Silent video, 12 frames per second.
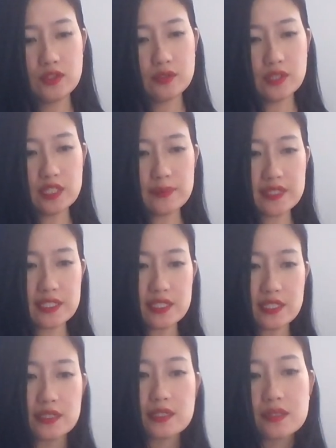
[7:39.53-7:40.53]
few
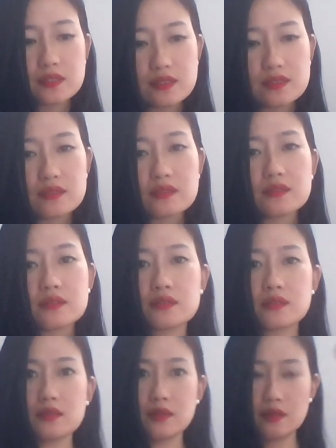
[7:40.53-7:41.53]
lipsticks
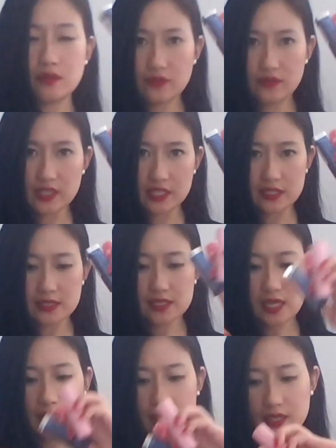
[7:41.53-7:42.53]
fit
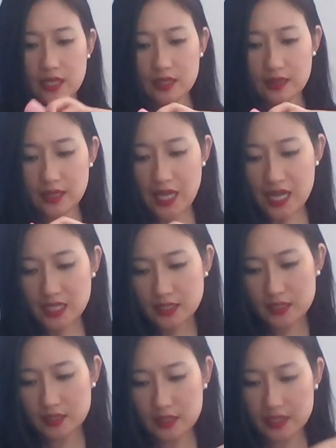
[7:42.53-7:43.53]
inside, and
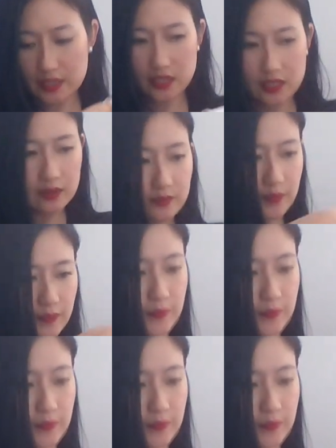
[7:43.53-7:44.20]
lastly,